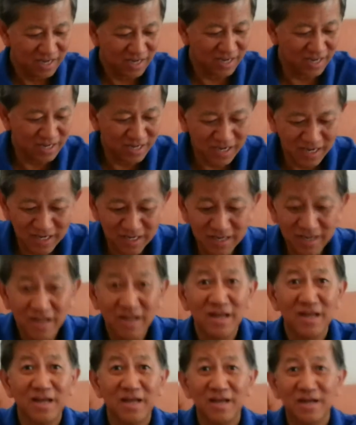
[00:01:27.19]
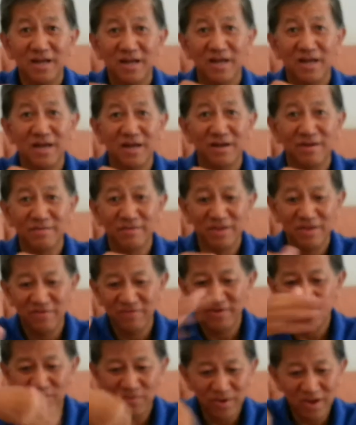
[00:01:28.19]
And then uh, give
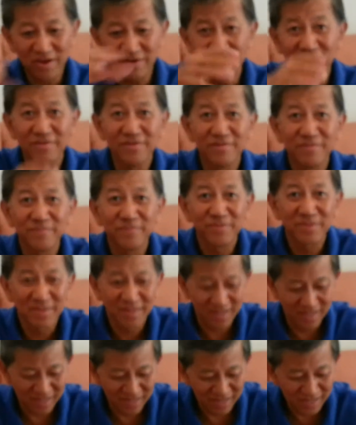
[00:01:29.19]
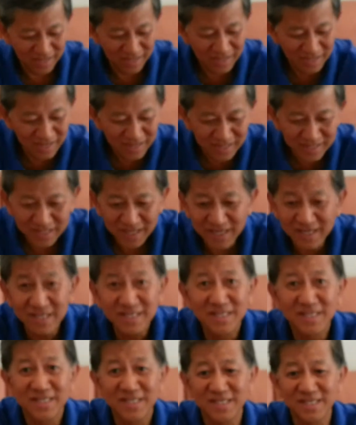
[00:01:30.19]
it away think
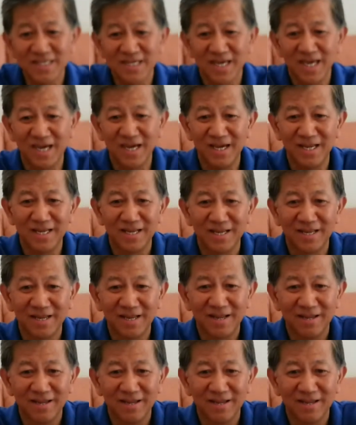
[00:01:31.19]
this is just a game.